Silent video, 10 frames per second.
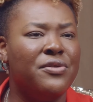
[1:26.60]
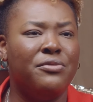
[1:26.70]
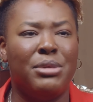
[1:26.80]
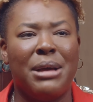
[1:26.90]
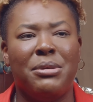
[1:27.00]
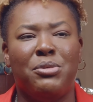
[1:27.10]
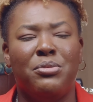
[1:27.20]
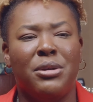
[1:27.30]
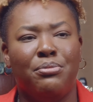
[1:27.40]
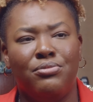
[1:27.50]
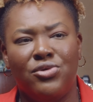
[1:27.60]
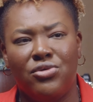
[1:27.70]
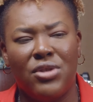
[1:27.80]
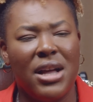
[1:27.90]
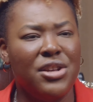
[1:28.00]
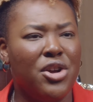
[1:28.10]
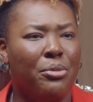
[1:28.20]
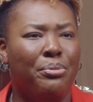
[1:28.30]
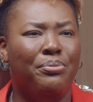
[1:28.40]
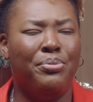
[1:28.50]
of black people being, you
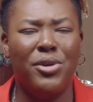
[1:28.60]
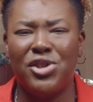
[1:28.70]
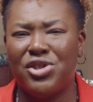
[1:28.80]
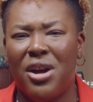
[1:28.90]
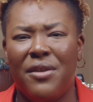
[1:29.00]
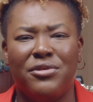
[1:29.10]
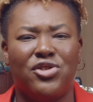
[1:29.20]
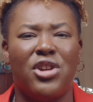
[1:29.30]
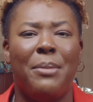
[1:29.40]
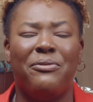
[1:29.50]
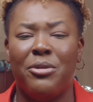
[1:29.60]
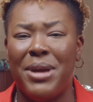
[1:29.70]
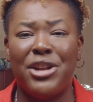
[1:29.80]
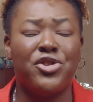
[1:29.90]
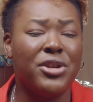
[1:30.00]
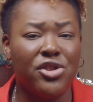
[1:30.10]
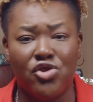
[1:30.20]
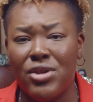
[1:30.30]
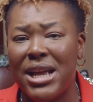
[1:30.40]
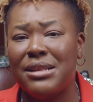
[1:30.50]
know, pushed off, stopped from entering the
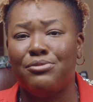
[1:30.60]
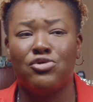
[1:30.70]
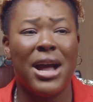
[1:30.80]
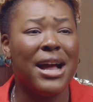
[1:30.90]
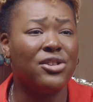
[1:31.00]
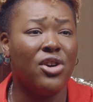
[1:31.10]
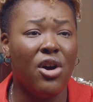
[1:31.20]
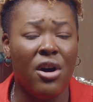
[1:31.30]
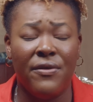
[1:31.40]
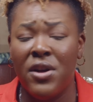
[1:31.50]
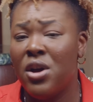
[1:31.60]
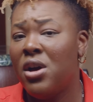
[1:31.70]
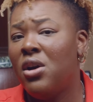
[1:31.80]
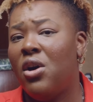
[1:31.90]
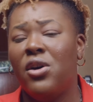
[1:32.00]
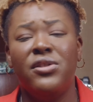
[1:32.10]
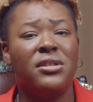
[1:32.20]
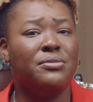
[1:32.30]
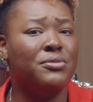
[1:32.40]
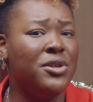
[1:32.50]
trains, dragged off. All
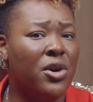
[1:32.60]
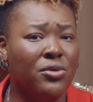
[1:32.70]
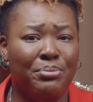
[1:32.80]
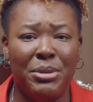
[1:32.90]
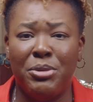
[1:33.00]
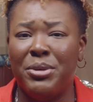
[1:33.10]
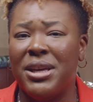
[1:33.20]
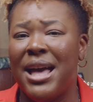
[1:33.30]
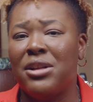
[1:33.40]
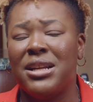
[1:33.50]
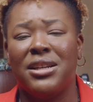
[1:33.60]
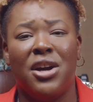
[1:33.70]
this, you know, people being held at